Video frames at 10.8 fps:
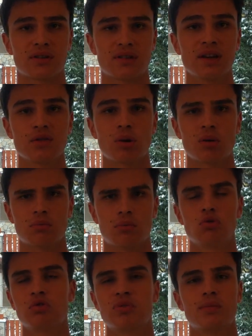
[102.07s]
because that is what
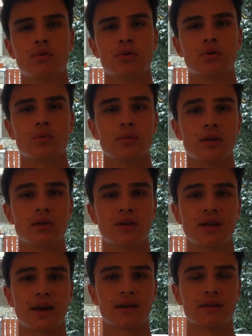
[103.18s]
most people will be
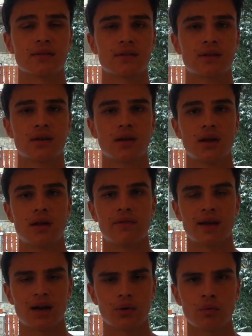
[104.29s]
looking at.
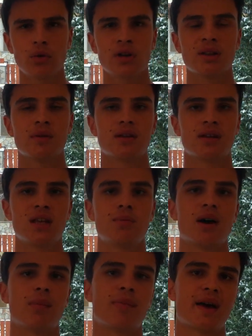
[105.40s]
Now, you want to
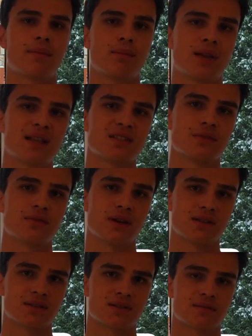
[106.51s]
keep a pleasant
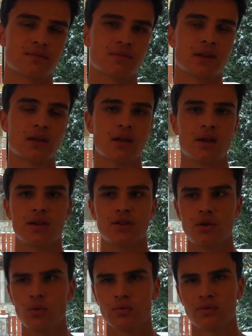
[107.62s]
face. You
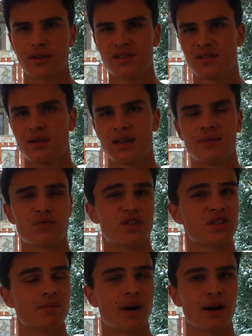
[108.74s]
don't necessarily have to
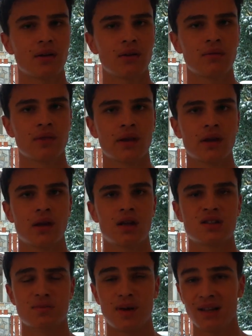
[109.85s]
smile.
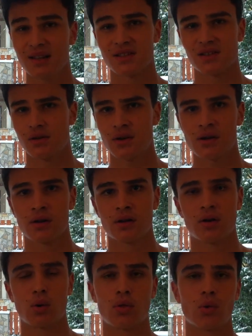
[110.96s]
Smiling is good,
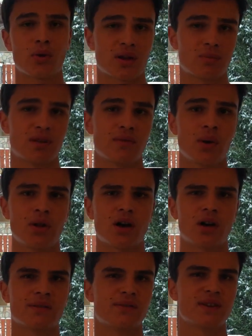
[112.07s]
although it can be very
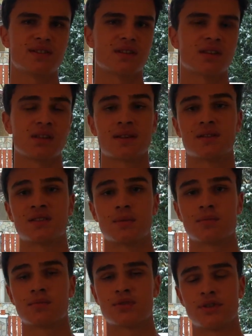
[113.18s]
unfitting in some
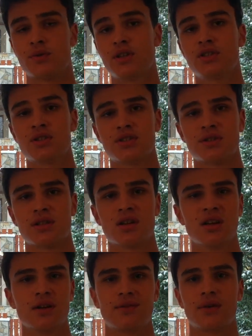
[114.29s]
situations.
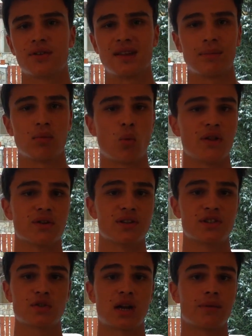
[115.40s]
For example, when you're
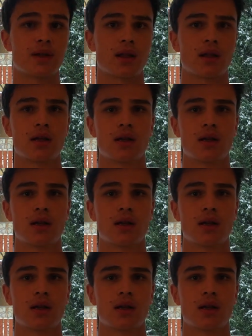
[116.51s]
describing